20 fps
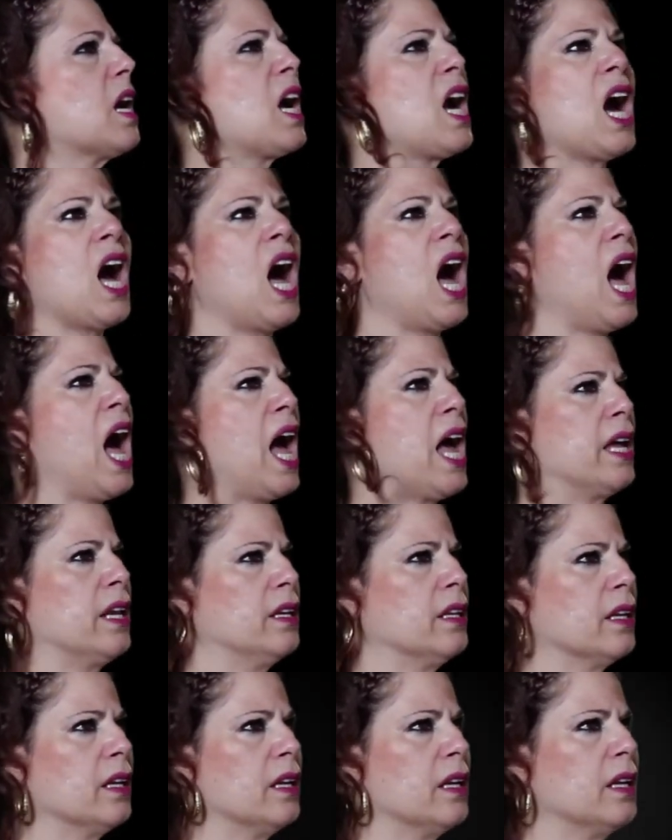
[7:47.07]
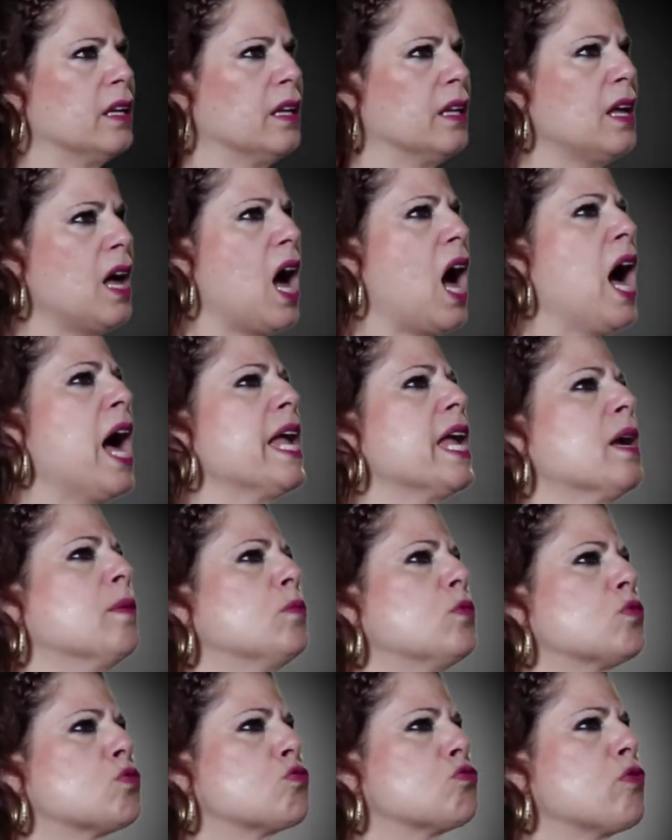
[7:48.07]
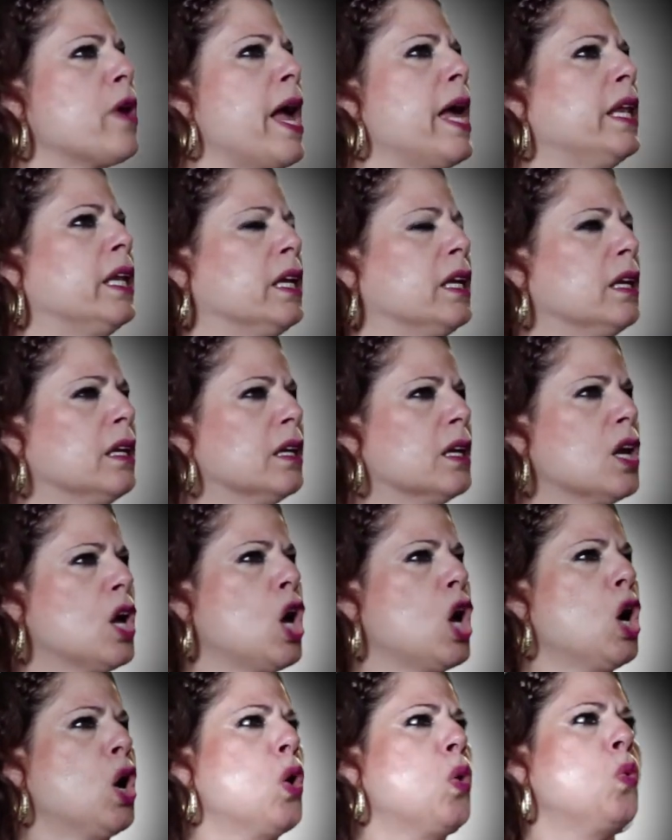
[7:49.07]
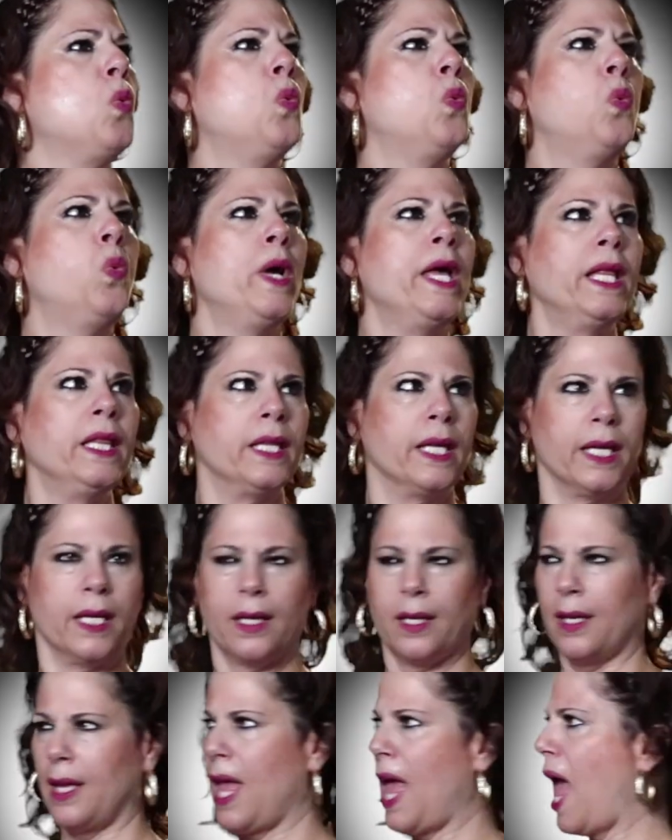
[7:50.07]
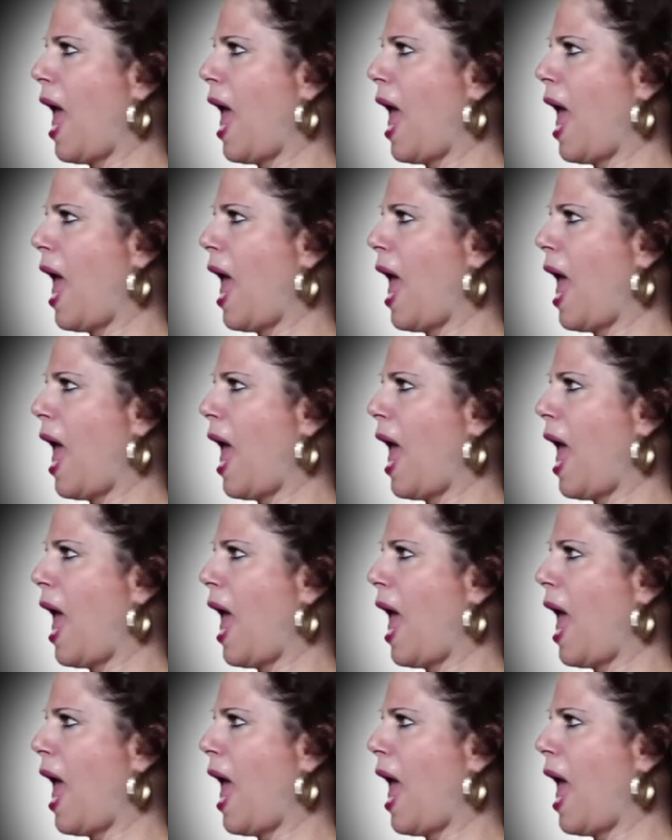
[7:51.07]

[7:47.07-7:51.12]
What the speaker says: God, I am ready, willing,